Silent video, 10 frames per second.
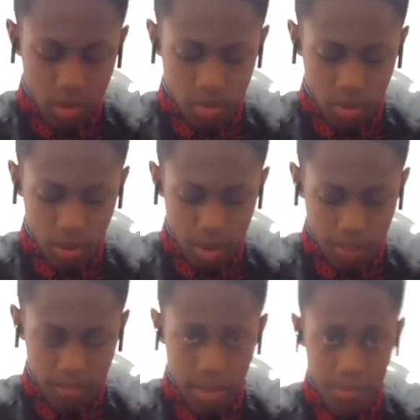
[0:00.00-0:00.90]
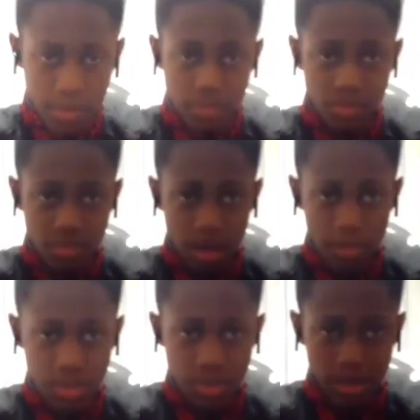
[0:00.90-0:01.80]
So I'm using
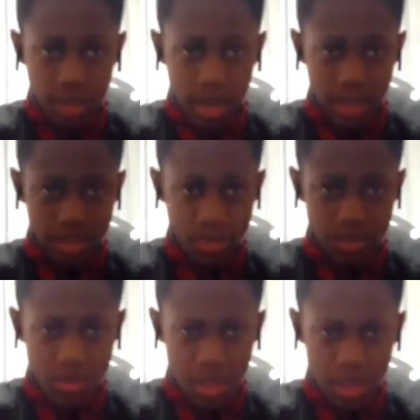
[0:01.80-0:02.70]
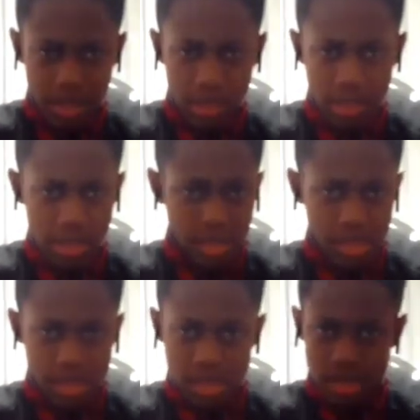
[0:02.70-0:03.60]
geometry. I used
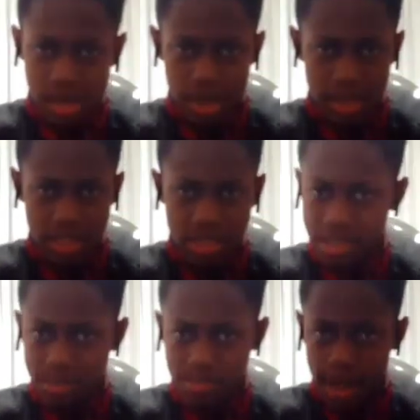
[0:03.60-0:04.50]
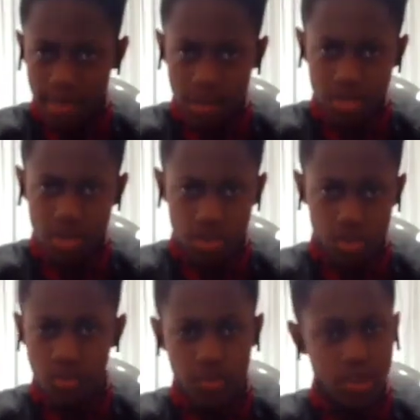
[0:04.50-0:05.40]
I guess this is math because
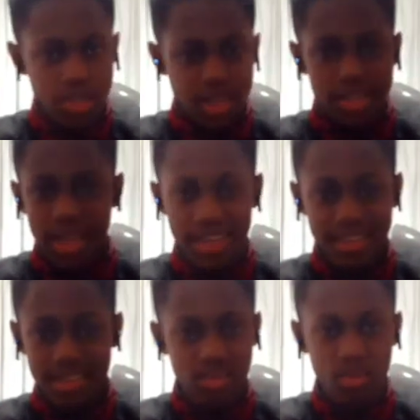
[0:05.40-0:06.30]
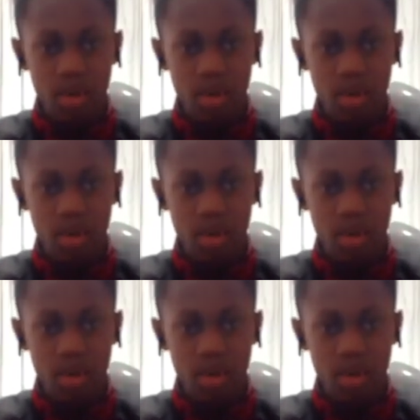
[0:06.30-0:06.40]
2, 4, 6, 8, 10,